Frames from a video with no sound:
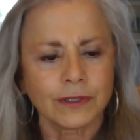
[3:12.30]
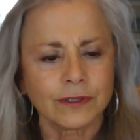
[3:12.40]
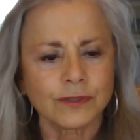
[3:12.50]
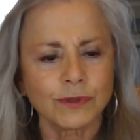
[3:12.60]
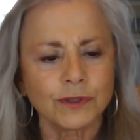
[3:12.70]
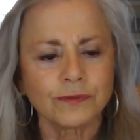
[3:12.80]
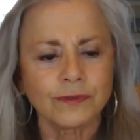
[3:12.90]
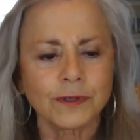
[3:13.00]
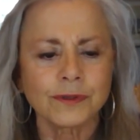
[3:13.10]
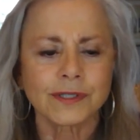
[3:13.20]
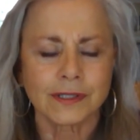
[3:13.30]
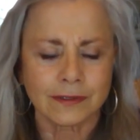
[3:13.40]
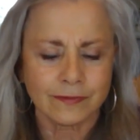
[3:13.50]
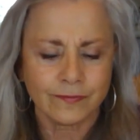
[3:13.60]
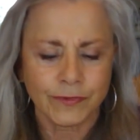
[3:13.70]
Because when you're
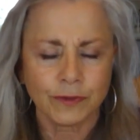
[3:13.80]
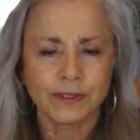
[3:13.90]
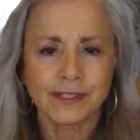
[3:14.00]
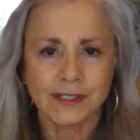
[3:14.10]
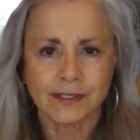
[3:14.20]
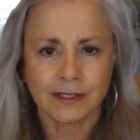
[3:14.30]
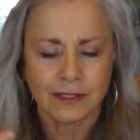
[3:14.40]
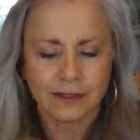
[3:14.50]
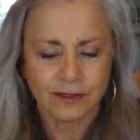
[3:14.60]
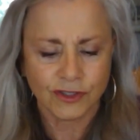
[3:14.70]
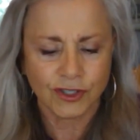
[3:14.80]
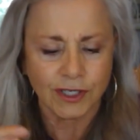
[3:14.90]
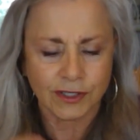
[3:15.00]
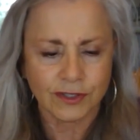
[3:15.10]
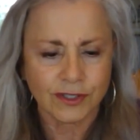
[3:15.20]
frozen, you're resisting to
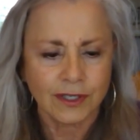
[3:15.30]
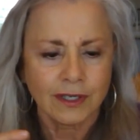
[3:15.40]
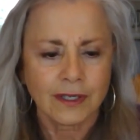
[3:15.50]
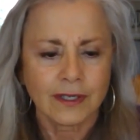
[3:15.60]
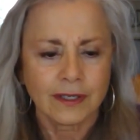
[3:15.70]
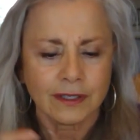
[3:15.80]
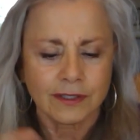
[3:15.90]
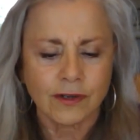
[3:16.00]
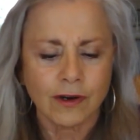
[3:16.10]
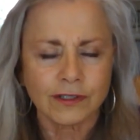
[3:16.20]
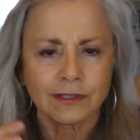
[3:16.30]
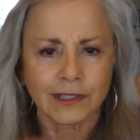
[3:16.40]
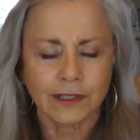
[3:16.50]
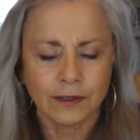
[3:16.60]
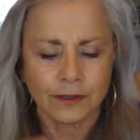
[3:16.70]
change. It's hard to
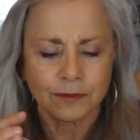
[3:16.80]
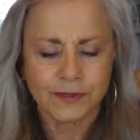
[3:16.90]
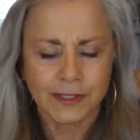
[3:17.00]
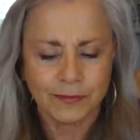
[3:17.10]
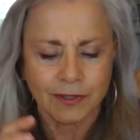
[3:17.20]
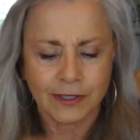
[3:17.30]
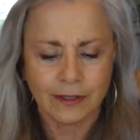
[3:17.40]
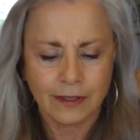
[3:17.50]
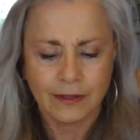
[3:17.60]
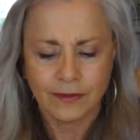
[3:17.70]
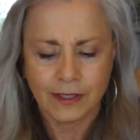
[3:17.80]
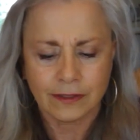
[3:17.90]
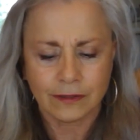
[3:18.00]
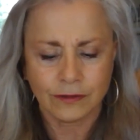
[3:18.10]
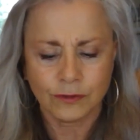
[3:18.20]
let go of something
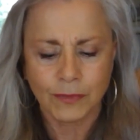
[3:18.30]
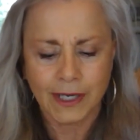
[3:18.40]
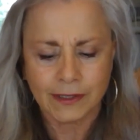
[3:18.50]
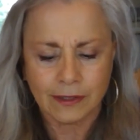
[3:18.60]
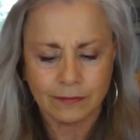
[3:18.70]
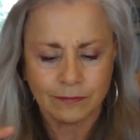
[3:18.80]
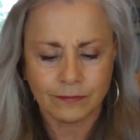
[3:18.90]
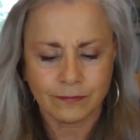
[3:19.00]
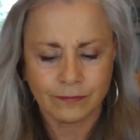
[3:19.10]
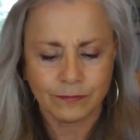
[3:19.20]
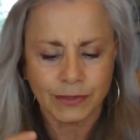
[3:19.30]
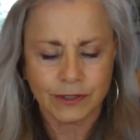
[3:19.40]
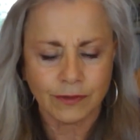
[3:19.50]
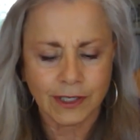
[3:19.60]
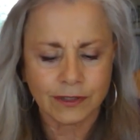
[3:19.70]
that you might
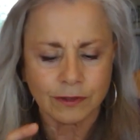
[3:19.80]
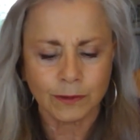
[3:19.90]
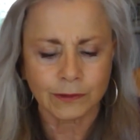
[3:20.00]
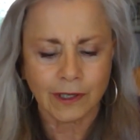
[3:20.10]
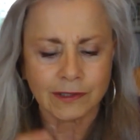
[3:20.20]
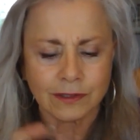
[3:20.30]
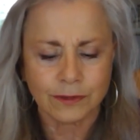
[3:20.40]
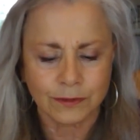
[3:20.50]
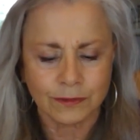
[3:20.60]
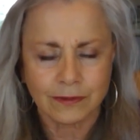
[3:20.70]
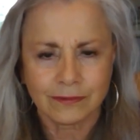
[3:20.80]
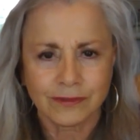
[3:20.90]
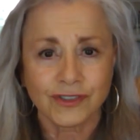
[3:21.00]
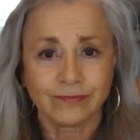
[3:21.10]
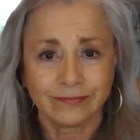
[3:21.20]
be trying to hold on to.
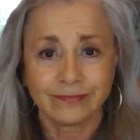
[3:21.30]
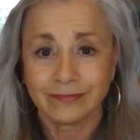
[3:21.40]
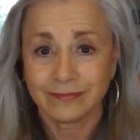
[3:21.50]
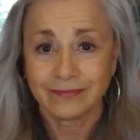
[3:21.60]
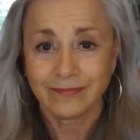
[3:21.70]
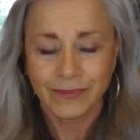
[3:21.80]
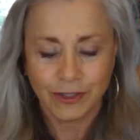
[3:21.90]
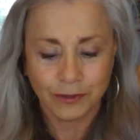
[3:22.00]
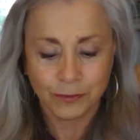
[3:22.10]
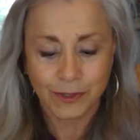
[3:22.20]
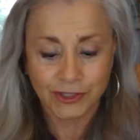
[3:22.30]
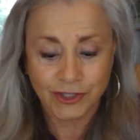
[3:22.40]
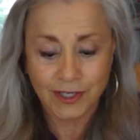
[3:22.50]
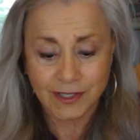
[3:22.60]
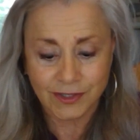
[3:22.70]
You don't want to
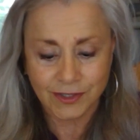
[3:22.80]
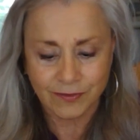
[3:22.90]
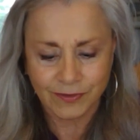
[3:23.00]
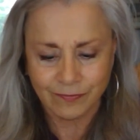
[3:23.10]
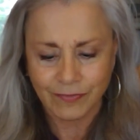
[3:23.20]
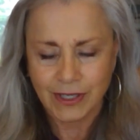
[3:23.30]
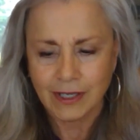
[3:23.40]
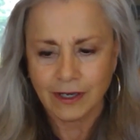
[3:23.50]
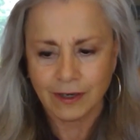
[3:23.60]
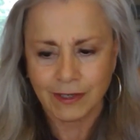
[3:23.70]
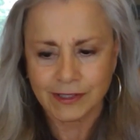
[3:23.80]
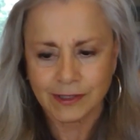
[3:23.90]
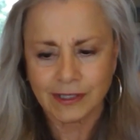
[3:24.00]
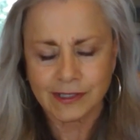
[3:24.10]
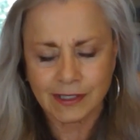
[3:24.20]
change. All right,
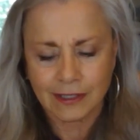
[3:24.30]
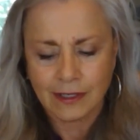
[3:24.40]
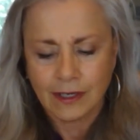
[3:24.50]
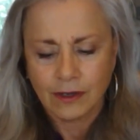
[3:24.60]
so let's see